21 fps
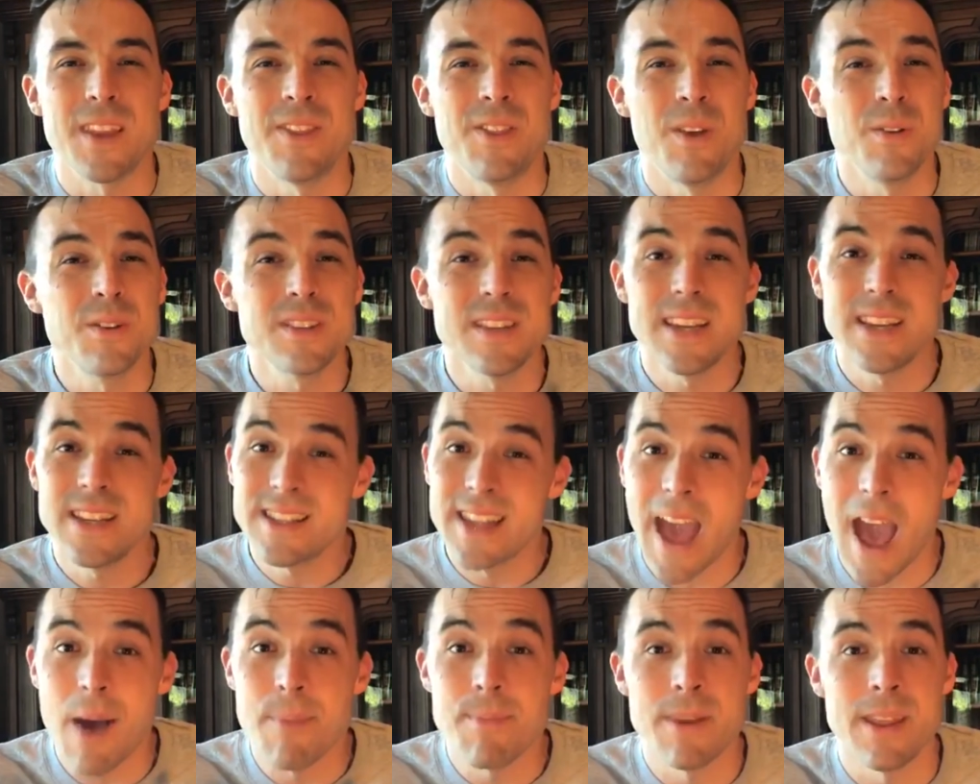those things
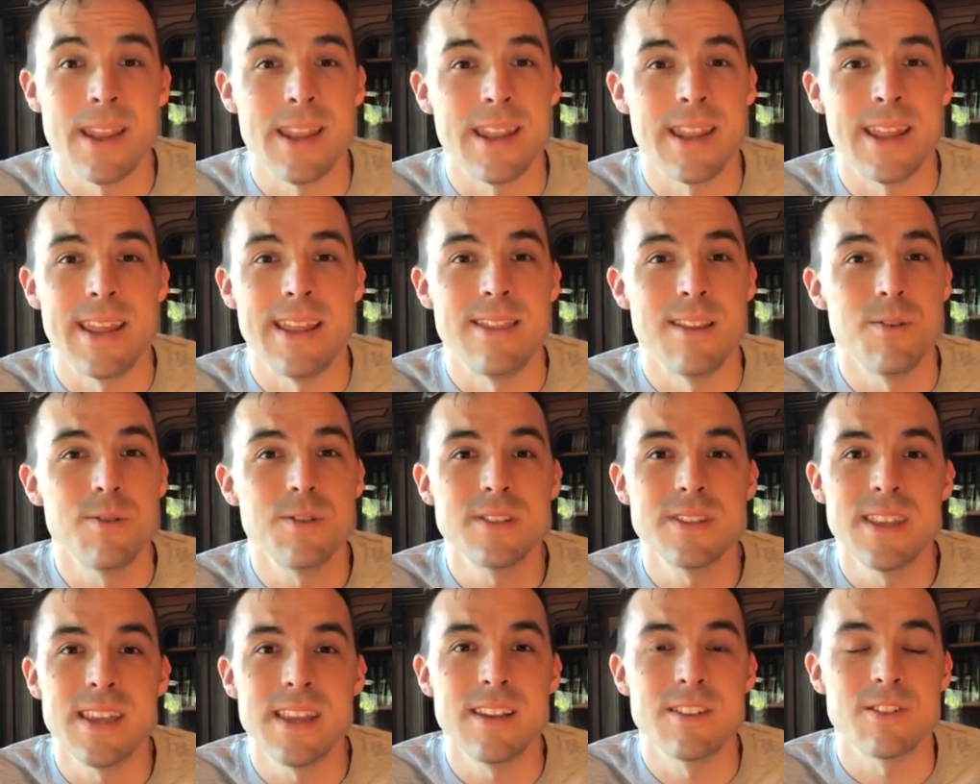happen, and
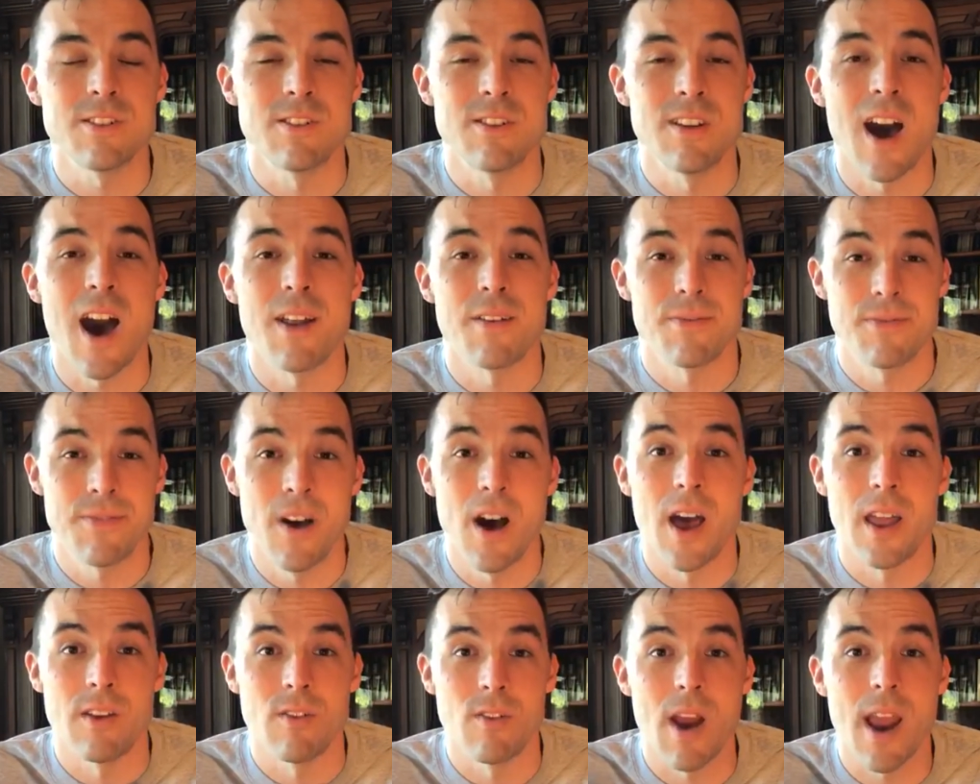those things are not
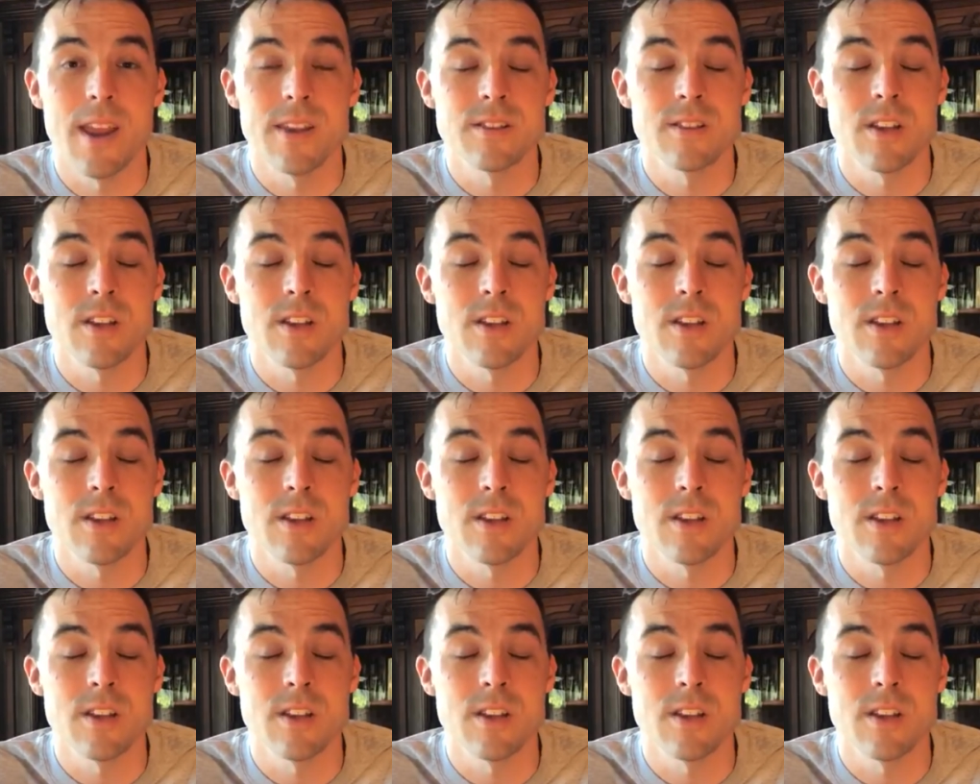fun, right?